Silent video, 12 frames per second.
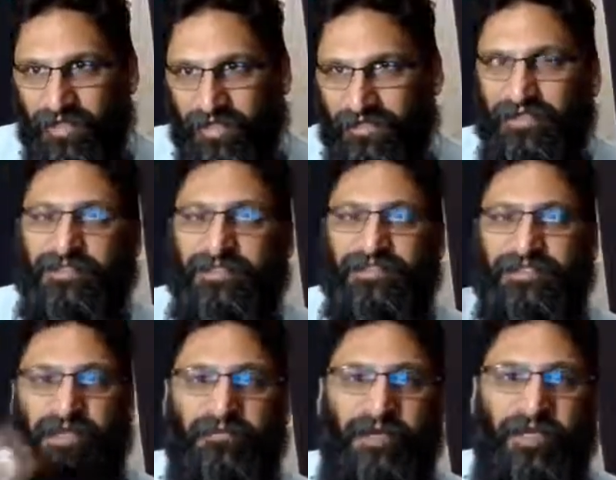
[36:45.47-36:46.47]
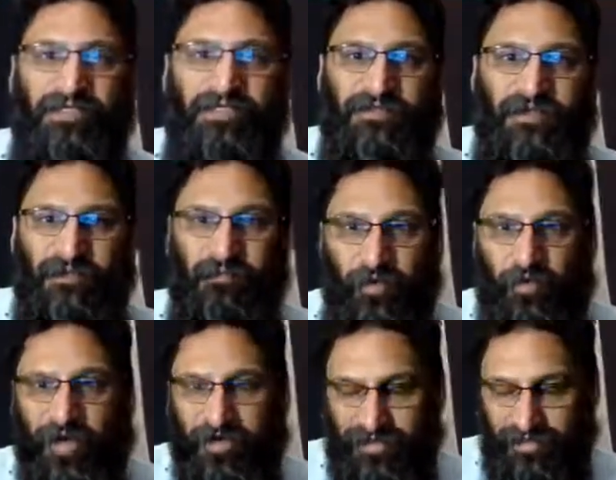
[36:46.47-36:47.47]
does is it makes us feel more
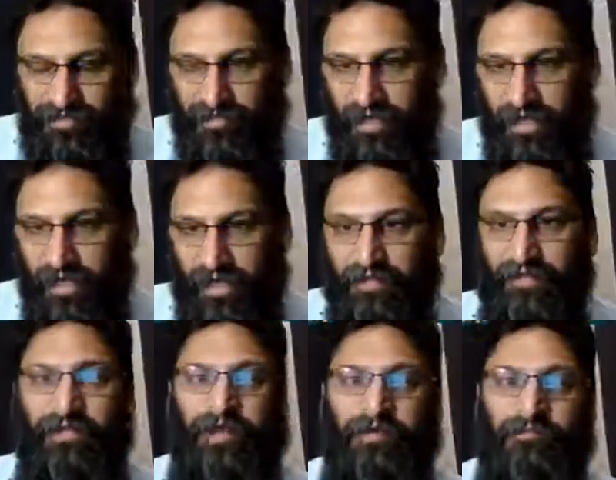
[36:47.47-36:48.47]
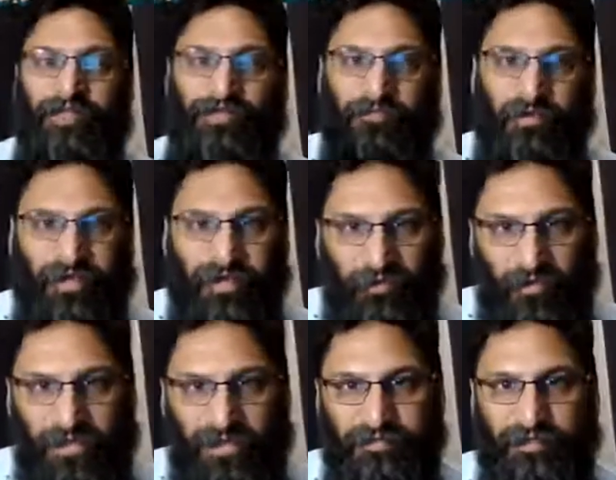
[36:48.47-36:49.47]
anxious, and then that makes the breathing
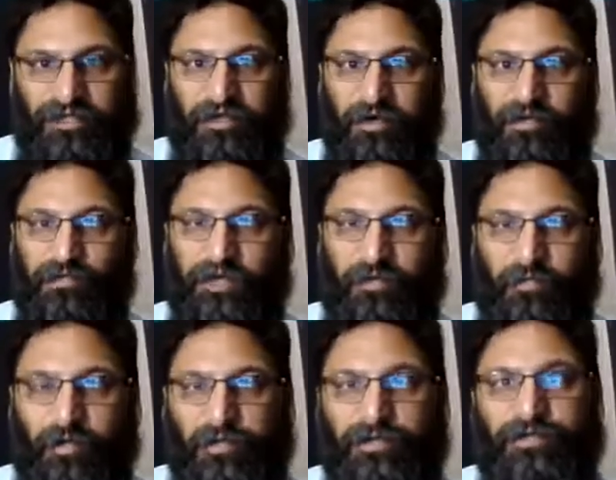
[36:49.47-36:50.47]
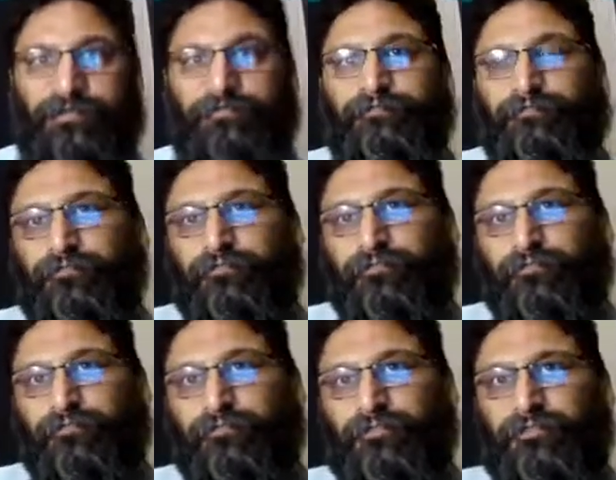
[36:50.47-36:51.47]
worse, makes the heart rate worse.
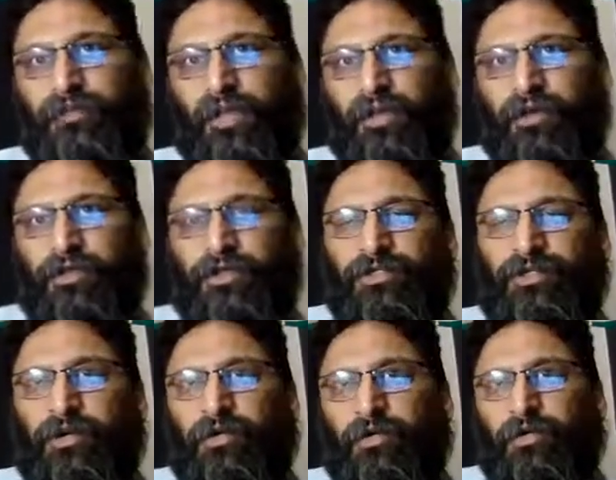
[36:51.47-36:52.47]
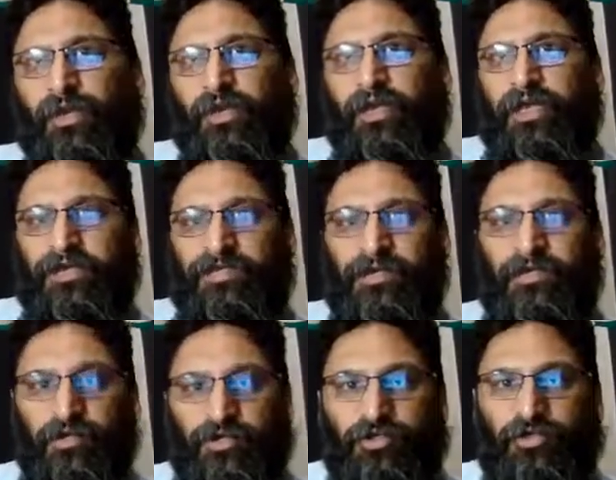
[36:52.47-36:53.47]
So getting
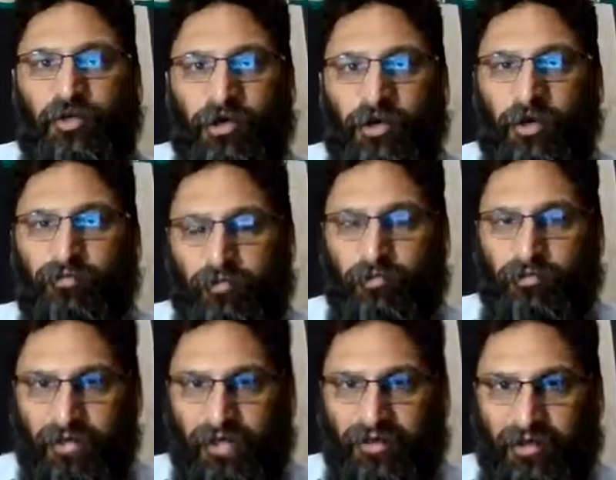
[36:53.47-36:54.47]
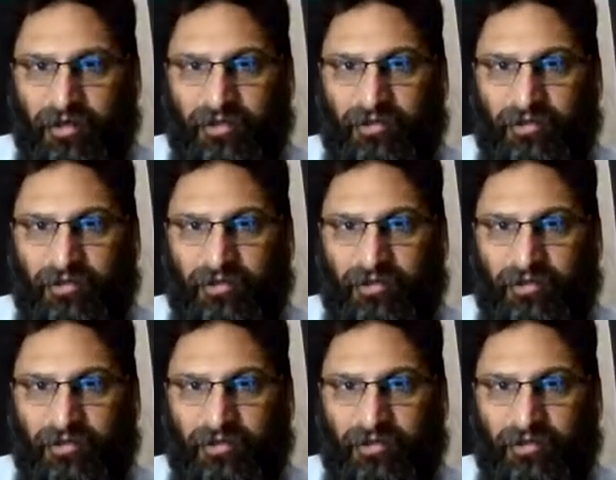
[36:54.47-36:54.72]
control of your breathing